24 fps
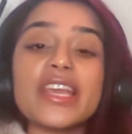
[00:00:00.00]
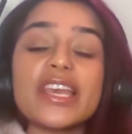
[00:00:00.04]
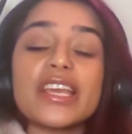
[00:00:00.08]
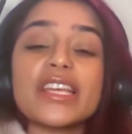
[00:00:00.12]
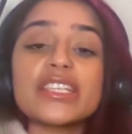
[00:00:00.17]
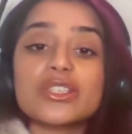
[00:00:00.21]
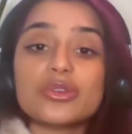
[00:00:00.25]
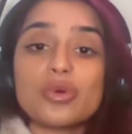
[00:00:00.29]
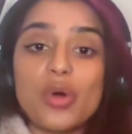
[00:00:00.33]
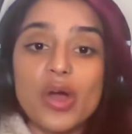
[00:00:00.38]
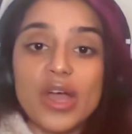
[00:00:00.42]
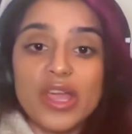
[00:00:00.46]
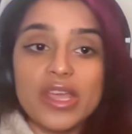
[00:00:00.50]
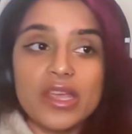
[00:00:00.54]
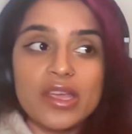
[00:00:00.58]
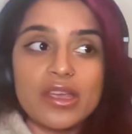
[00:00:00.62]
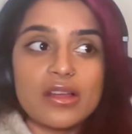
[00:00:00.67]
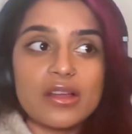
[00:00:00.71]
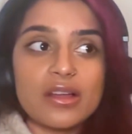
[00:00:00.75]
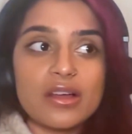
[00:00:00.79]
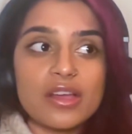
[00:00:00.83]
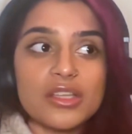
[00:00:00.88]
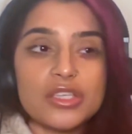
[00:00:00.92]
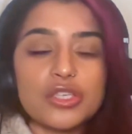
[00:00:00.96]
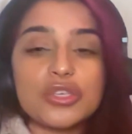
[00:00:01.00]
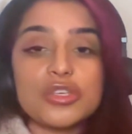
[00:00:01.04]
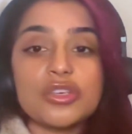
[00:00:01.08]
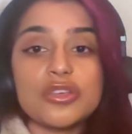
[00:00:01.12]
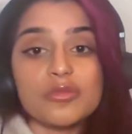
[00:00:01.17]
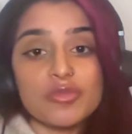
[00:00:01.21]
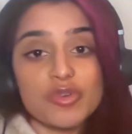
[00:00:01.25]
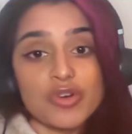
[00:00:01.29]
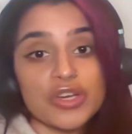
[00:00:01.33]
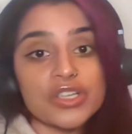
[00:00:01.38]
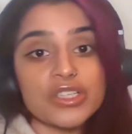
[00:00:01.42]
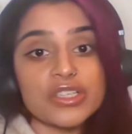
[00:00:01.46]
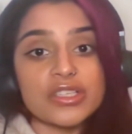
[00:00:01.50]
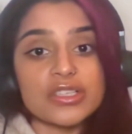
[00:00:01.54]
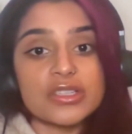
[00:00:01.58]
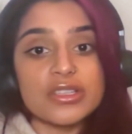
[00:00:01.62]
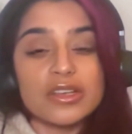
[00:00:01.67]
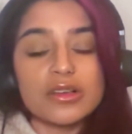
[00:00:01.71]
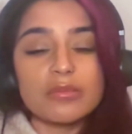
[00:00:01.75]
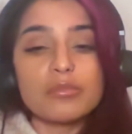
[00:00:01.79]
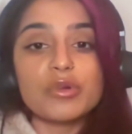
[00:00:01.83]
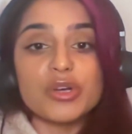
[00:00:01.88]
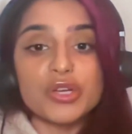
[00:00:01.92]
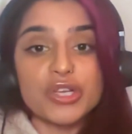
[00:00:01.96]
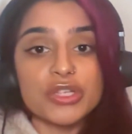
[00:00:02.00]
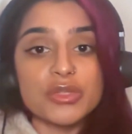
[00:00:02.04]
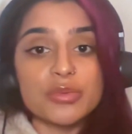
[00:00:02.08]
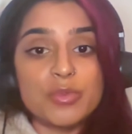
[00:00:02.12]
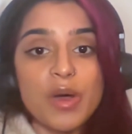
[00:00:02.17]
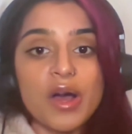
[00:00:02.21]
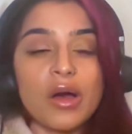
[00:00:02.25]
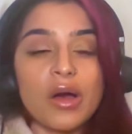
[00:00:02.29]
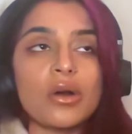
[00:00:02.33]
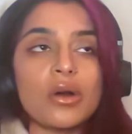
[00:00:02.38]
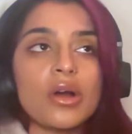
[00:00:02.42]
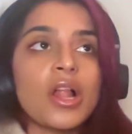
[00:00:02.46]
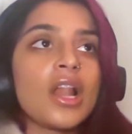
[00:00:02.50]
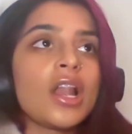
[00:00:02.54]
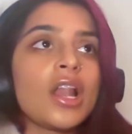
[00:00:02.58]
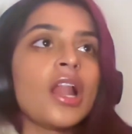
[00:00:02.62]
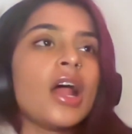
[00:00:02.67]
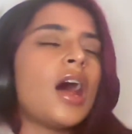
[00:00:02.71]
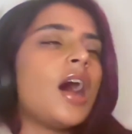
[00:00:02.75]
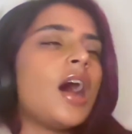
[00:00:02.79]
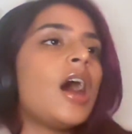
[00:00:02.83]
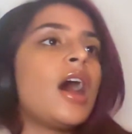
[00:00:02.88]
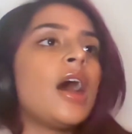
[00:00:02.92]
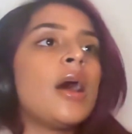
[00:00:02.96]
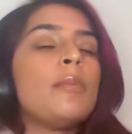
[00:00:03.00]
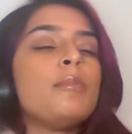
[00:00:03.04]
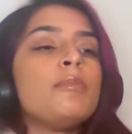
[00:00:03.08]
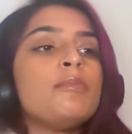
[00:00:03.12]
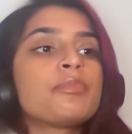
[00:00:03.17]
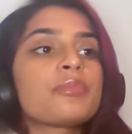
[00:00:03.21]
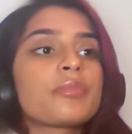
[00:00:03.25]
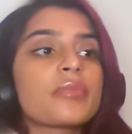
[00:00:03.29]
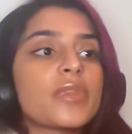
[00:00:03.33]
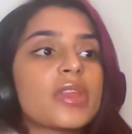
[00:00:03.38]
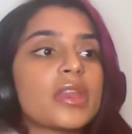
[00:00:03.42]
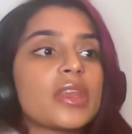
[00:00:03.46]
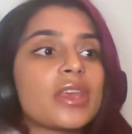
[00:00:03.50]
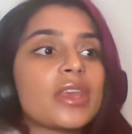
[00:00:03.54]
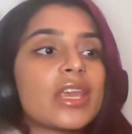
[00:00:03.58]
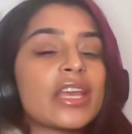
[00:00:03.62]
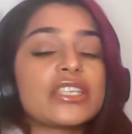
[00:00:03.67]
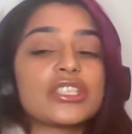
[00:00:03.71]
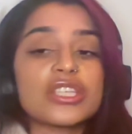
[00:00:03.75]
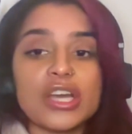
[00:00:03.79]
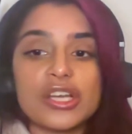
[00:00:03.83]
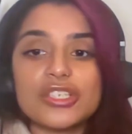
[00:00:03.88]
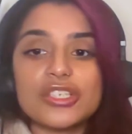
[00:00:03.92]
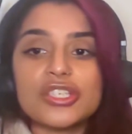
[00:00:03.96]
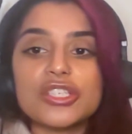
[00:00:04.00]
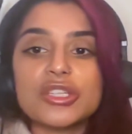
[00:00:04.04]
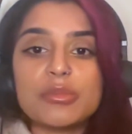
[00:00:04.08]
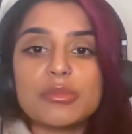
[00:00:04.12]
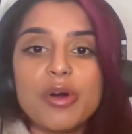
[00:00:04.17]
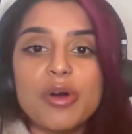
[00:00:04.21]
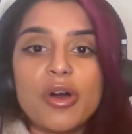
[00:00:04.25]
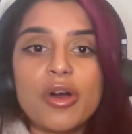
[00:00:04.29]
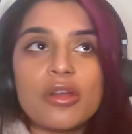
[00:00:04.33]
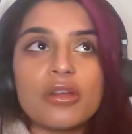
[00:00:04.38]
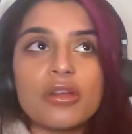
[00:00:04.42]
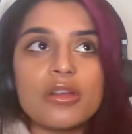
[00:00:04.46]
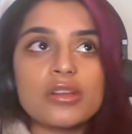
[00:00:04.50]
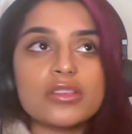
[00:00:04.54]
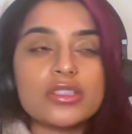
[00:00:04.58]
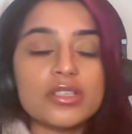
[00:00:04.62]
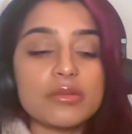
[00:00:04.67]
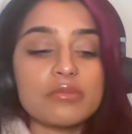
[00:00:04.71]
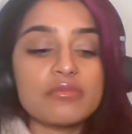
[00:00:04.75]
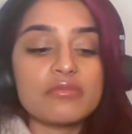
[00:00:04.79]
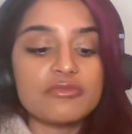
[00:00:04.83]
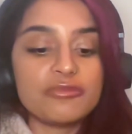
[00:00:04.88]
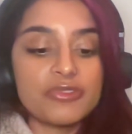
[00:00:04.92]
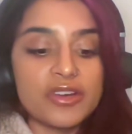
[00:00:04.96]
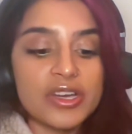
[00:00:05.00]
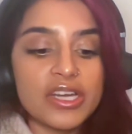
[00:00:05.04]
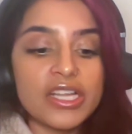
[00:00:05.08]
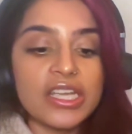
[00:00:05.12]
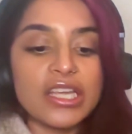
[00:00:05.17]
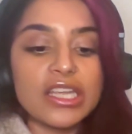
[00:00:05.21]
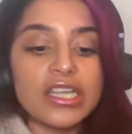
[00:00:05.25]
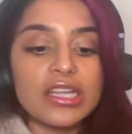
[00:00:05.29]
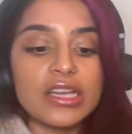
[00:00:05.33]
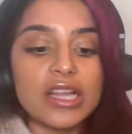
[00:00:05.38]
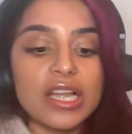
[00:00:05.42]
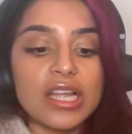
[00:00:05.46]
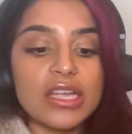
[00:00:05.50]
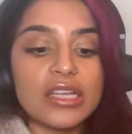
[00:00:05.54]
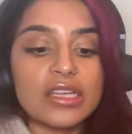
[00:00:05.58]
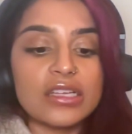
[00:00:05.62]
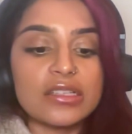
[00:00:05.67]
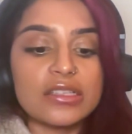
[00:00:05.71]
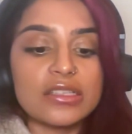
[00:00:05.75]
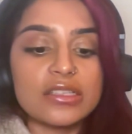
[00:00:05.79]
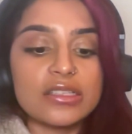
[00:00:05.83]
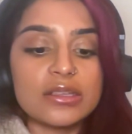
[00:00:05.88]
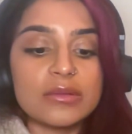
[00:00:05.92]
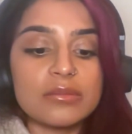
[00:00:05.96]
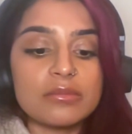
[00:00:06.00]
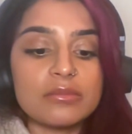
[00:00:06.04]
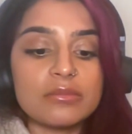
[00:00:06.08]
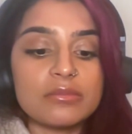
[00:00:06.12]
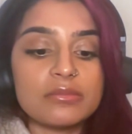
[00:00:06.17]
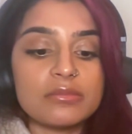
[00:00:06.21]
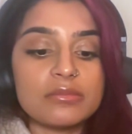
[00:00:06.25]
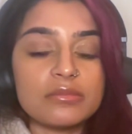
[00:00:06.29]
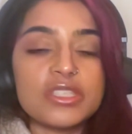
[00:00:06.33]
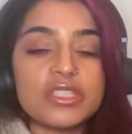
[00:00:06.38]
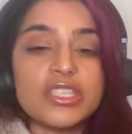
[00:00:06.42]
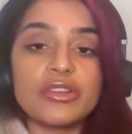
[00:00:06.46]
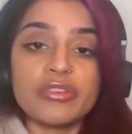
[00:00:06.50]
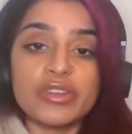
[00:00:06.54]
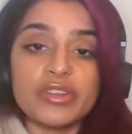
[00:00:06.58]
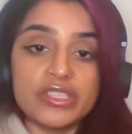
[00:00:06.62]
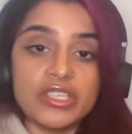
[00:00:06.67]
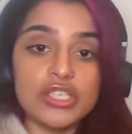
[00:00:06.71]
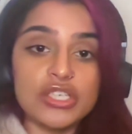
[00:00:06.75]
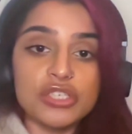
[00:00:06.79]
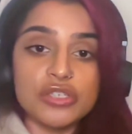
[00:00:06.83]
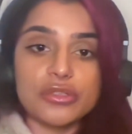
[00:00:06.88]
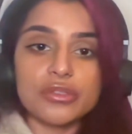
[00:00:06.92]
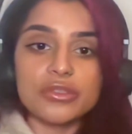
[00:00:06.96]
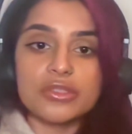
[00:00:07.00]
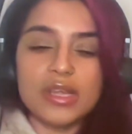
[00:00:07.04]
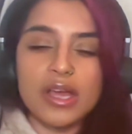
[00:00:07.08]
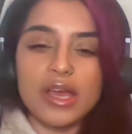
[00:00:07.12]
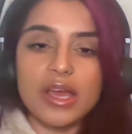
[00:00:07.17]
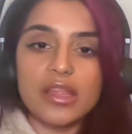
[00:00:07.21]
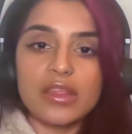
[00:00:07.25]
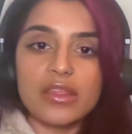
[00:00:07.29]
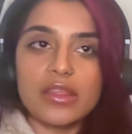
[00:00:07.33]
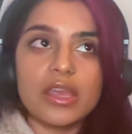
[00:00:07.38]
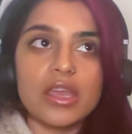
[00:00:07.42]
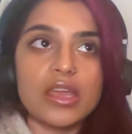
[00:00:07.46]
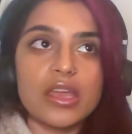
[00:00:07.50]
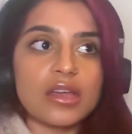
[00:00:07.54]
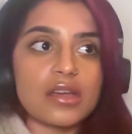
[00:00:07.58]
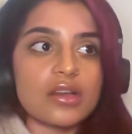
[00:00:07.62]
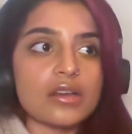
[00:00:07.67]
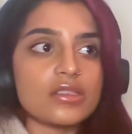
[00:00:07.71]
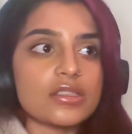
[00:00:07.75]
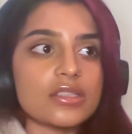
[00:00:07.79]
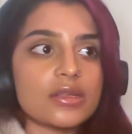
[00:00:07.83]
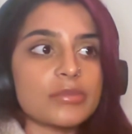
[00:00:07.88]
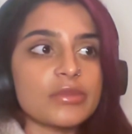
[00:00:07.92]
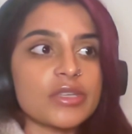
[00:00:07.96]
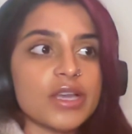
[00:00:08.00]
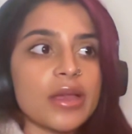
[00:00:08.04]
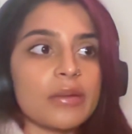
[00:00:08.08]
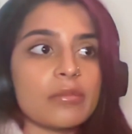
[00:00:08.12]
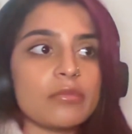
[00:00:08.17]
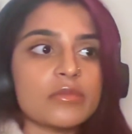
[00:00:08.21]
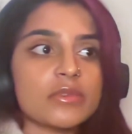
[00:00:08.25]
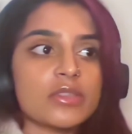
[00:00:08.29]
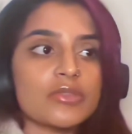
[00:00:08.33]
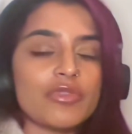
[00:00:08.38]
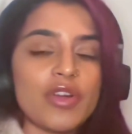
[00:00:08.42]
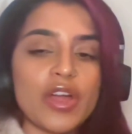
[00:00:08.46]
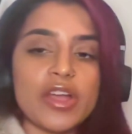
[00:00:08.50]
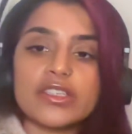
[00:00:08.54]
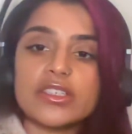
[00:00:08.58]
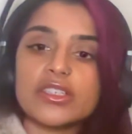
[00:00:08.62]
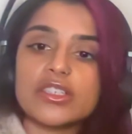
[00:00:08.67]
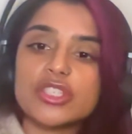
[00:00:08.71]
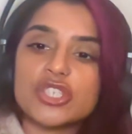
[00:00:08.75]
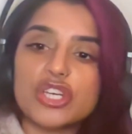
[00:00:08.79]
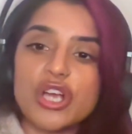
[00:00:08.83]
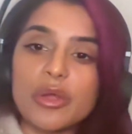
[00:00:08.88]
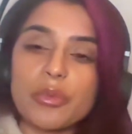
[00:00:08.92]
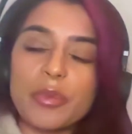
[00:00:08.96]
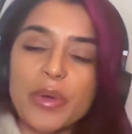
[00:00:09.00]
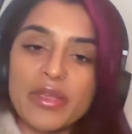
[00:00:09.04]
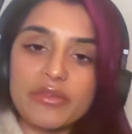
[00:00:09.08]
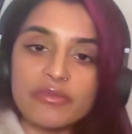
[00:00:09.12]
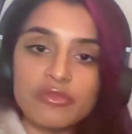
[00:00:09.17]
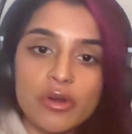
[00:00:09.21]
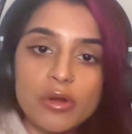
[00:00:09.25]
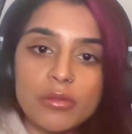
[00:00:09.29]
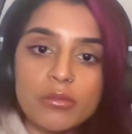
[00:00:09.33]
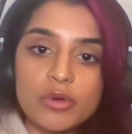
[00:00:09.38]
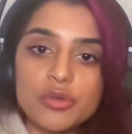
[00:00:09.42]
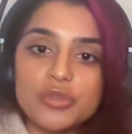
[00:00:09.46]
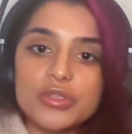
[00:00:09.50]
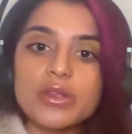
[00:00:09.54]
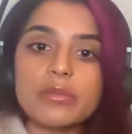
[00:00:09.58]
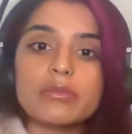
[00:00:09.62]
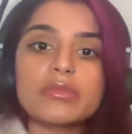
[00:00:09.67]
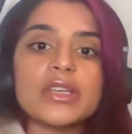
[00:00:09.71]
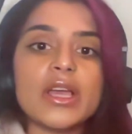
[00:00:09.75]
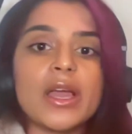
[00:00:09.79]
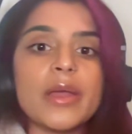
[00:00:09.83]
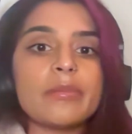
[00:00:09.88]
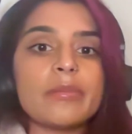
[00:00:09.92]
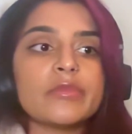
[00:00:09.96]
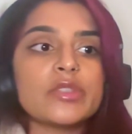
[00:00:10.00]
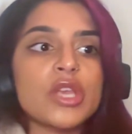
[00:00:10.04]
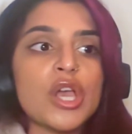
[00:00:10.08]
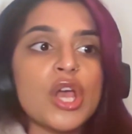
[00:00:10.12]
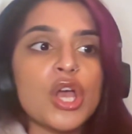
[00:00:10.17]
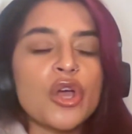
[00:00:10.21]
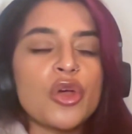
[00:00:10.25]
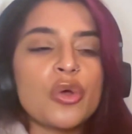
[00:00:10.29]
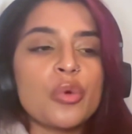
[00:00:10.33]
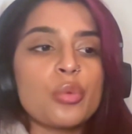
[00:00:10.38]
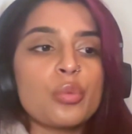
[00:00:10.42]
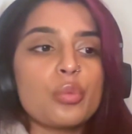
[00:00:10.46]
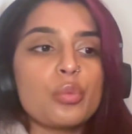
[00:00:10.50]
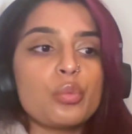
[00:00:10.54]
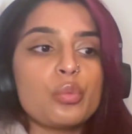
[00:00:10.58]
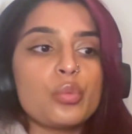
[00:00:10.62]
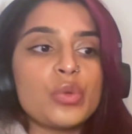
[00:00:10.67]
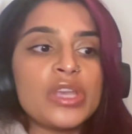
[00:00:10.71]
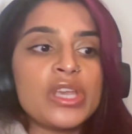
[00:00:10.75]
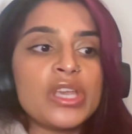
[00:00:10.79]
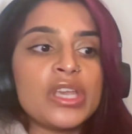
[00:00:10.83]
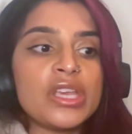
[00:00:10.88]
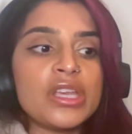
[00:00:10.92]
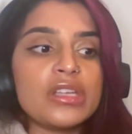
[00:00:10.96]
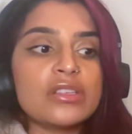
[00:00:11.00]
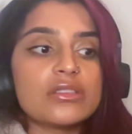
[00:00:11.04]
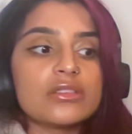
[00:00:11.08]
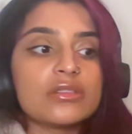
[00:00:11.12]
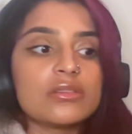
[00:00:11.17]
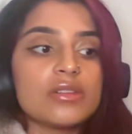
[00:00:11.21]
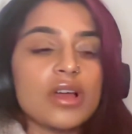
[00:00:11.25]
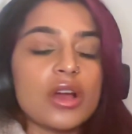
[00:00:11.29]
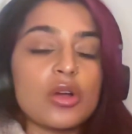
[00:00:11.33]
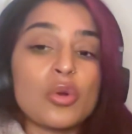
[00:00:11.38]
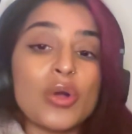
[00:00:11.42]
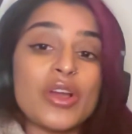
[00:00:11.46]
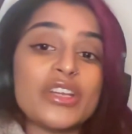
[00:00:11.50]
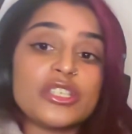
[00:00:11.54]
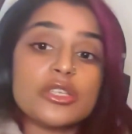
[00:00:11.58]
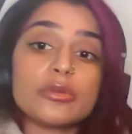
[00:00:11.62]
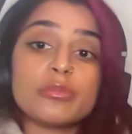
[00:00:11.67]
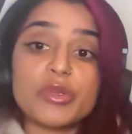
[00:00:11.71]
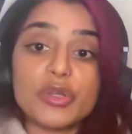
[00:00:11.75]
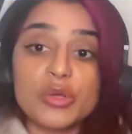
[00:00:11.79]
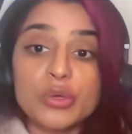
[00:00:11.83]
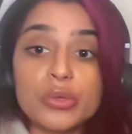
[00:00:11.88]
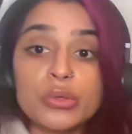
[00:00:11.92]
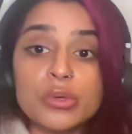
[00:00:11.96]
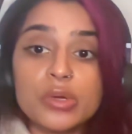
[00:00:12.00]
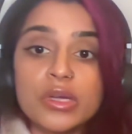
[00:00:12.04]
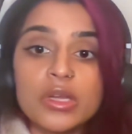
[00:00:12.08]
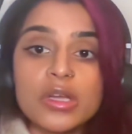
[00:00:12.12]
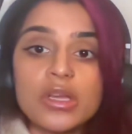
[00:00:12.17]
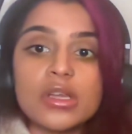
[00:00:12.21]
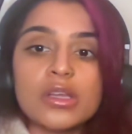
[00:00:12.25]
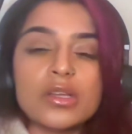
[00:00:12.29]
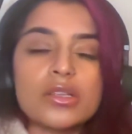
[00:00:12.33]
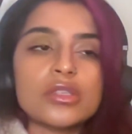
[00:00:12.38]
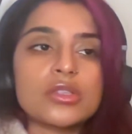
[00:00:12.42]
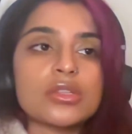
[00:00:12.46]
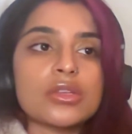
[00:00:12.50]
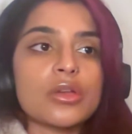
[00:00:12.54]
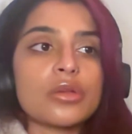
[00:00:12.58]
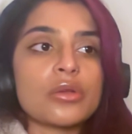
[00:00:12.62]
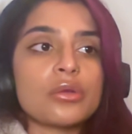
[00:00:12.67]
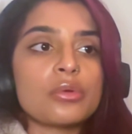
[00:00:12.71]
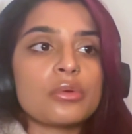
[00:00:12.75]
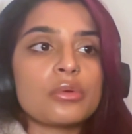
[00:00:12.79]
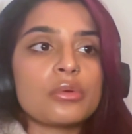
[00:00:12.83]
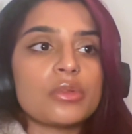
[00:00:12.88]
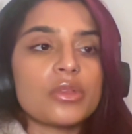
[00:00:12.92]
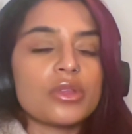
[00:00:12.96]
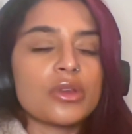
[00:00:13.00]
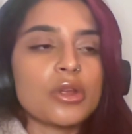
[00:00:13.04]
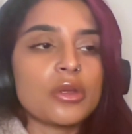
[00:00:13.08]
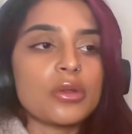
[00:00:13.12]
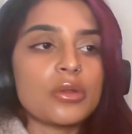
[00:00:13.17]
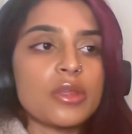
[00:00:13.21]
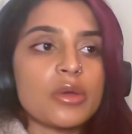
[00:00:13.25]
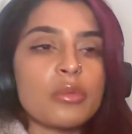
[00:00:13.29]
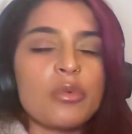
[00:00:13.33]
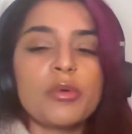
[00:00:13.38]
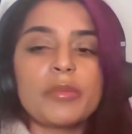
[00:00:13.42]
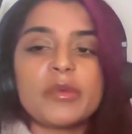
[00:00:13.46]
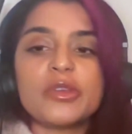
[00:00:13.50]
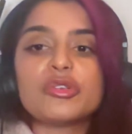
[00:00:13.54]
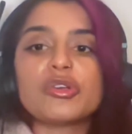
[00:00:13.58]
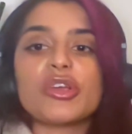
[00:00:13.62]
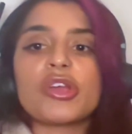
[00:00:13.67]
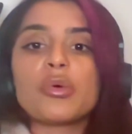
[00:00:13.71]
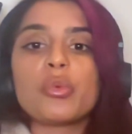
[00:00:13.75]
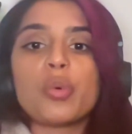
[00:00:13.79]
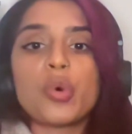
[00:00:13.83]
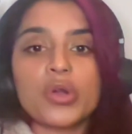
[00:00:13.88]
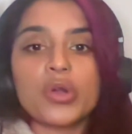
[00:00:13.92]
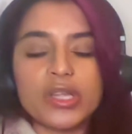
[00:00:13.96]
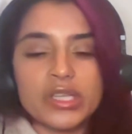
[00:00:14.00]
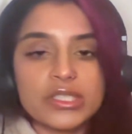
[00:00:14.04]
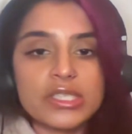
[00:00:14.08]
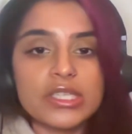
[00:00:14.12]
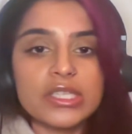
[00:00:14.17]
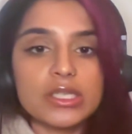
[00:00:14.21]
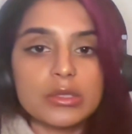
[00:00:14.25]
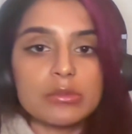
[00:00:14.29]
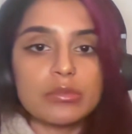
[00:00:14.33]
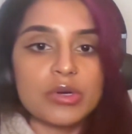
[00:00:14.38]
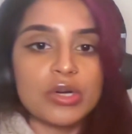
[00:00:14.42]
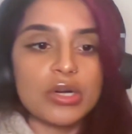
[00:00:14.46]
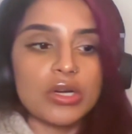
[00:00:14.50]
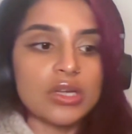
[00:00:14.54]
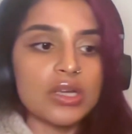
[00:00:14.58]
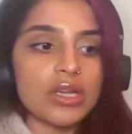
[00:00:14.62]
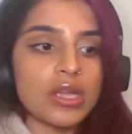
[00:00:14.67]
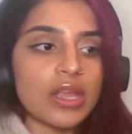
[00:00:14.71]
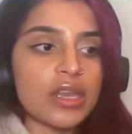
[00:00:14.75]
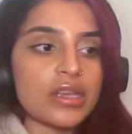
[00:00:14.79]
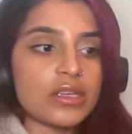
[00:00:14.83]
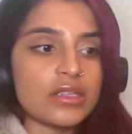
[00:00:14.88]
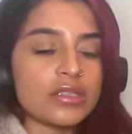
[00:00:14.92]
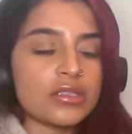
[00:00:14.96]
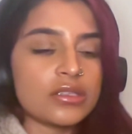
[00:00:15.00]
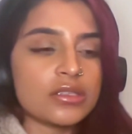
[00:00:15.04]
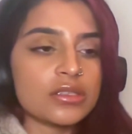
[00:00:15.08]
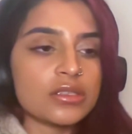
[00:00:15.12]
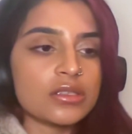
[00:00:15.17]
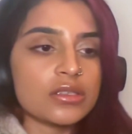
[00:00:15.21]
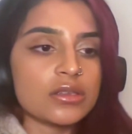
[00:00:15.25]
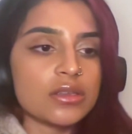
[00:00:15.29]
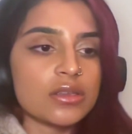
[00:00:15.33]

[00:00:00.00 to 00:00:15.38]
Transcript: it is quite a humorous book as well, it touches upon some really some serious issues that I think sometimes writers shy away from, or sometimes we are quite taboo. So, there will be trigger warnings in the book, and